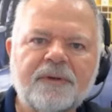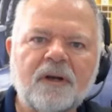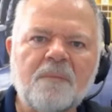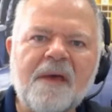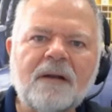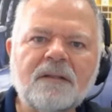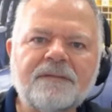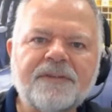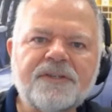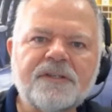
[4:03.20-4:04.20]
in our metal
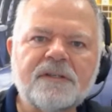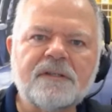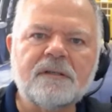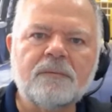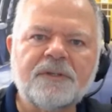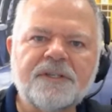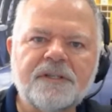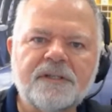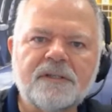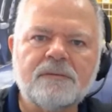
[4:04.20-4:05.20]
division, which
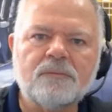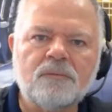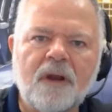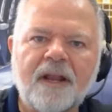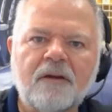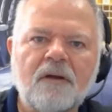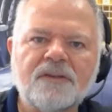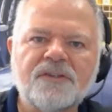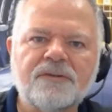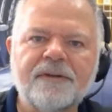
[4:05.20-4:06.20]
is right
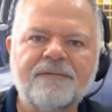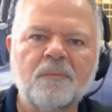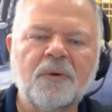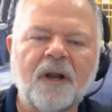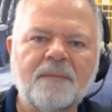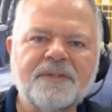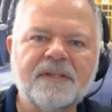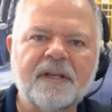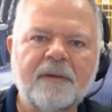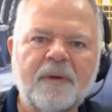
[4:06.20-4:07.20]
across the street from where I'm
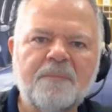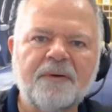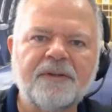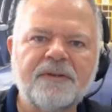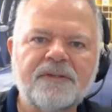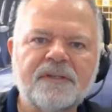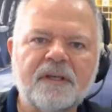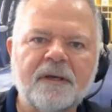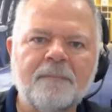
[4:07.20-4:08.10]
sitting, we produce,